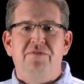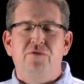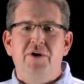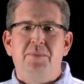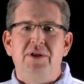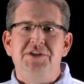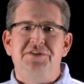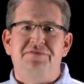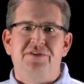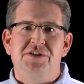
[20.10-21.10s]
Before you place
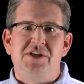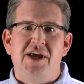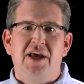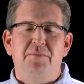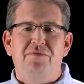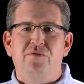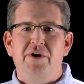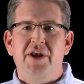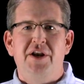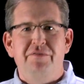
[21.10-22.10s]
your first ad, before
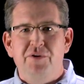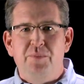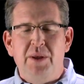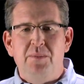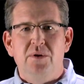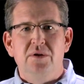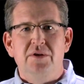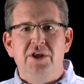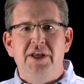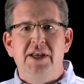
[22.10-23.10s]
you interview people,
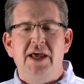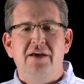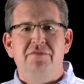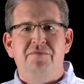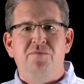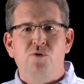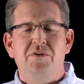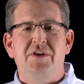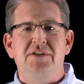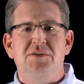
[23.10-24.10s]
you need to have 4
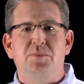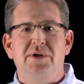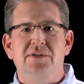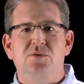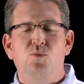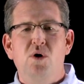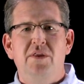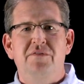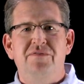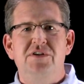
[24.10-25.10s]
things in place.
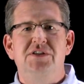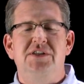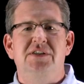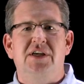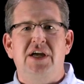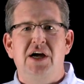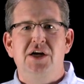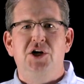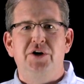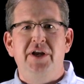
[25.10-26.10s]
The first is a
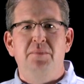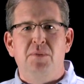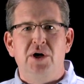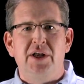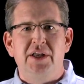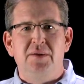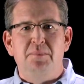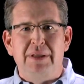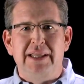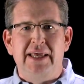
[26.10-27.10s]
concrete marketing
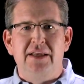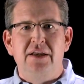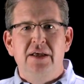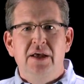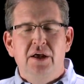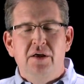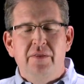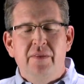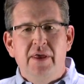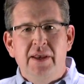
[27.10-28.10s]
plan.
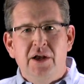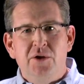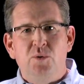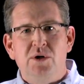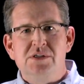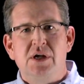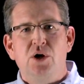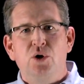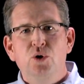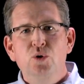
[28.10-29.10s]
In other words,
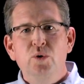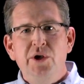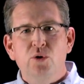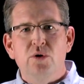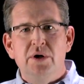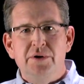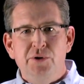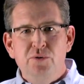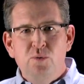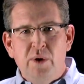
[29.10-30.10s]
who your
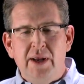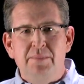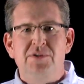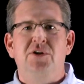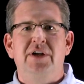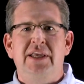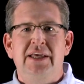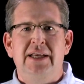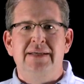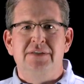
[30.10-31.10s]
new rep is going to
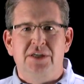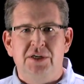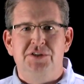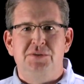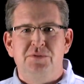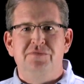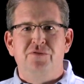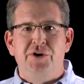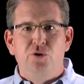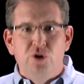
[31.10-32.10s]
get as a customer
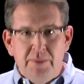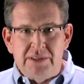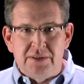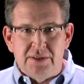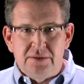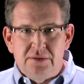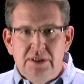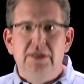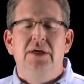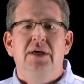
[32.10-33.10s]
for your business.
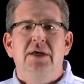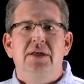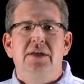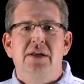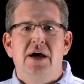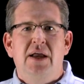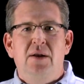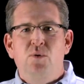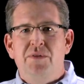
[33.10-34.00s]
Not